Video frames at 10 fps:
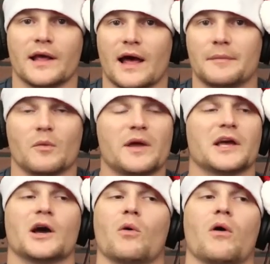I mean, we could
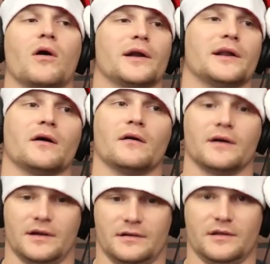go on and
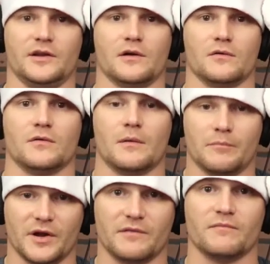on, you know,
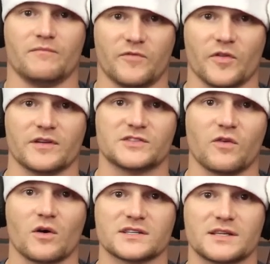but as
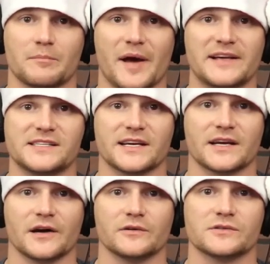far as the basic
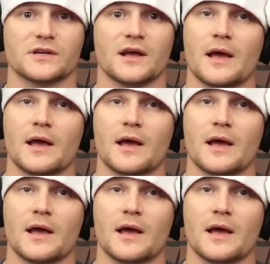goes.